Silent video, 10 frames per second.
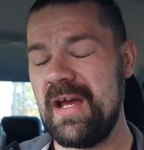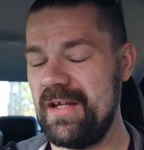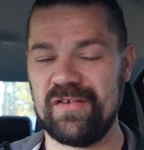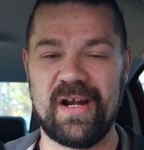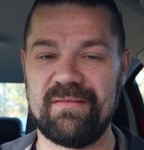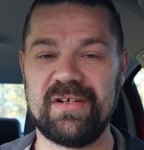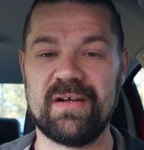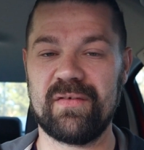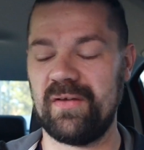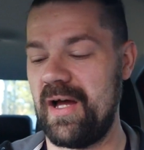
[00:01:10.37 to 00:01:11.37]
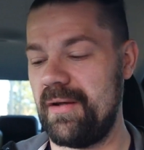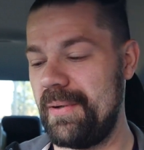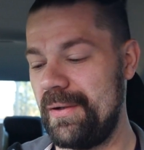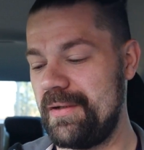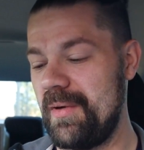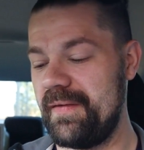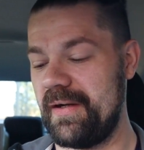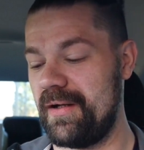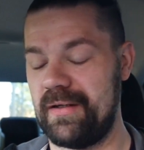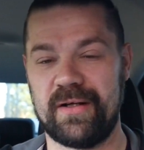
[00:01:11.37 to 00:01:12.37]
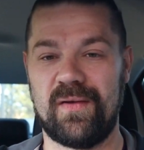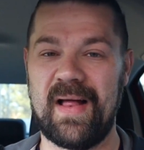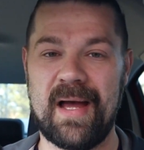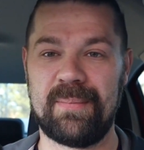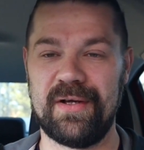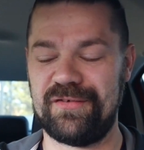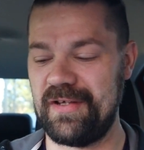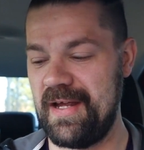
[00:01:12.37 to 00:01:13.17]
He's going to have a different line of Pokemon that are going to clap us,